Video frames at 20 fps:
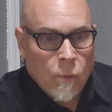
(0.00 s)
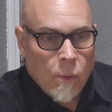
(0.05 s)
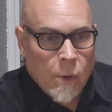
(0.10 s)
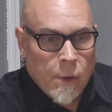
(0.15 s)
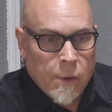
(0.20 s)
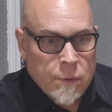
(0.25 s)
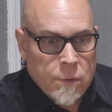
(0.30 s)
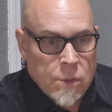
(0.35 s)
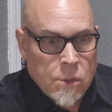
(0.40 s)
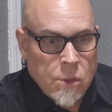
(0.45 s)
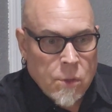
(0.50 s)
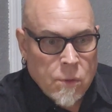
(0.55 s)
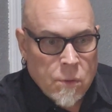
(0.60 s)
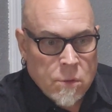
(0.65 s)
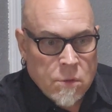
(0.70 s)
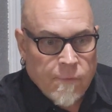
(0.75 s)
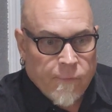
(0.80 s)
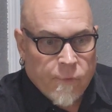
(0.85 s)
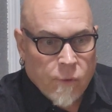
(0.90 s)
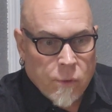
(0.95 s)
was
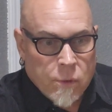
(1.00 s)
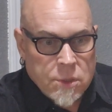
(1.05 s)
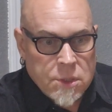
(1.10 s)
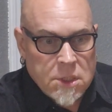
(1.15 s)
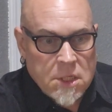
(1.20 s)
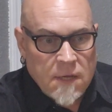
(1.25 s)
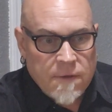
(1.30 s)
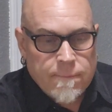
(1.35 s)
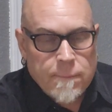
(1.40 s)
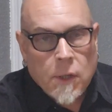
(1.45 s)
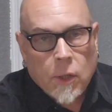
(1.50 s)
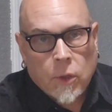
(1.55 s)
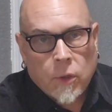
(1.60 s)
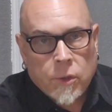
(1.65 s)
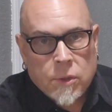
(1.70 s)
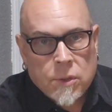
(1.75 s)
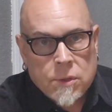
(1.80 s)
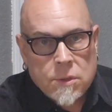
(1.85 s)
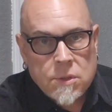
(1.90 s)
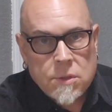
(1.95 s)
used for Steve
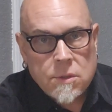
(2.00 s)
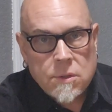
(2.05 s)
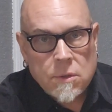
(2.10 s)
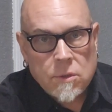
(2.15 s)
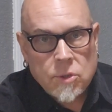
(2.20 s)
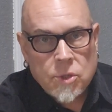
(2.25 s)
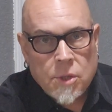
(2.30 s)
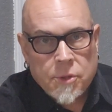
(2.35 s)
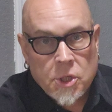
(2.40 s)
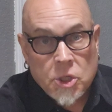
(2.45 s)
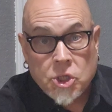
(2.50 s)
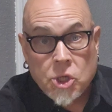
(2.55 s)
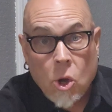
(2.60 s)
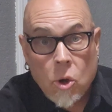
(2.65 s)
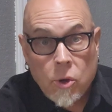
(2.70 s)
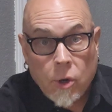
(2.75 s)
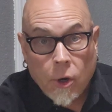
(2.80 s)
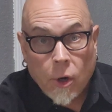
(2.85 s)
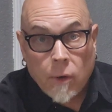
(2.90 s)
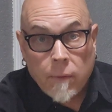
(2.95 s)
Miller's The
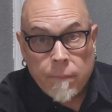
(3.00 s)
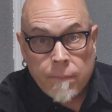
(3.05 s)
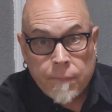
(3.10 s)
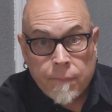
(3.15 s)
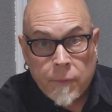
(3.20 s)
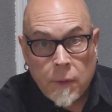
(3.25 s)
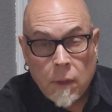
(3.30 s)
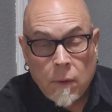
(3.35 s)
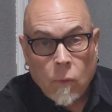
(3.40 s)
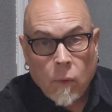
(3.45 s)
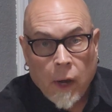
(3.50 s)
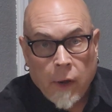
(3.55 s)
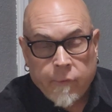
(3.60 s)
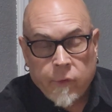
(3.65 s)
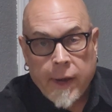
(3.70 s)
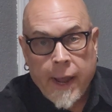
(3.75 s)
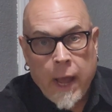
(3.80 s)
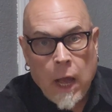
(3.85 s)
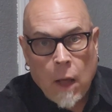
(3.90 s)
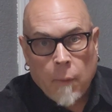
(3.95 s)
Joker,
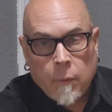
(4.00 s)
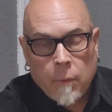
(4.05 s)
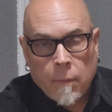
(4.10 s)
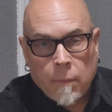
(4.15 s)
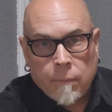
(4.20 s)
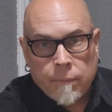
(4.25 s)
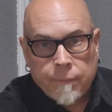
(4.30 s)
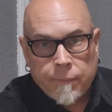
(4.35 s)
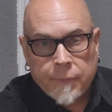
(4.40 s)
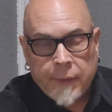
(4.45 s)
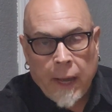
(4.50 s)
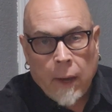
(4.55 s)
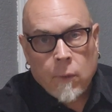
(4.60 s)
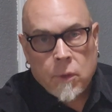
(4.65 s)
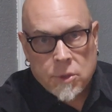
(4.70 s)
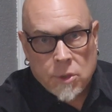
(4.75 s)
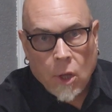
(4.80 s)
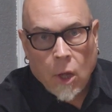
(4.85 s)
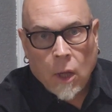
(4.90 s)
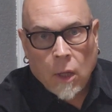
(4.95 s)
whatever album
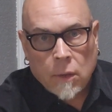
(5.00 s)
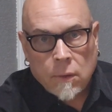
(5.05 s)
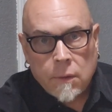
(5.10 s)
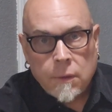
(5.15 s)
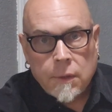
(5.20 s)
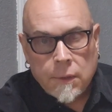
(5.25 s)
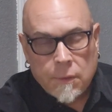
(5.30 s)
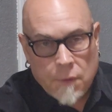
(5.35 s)
that was on.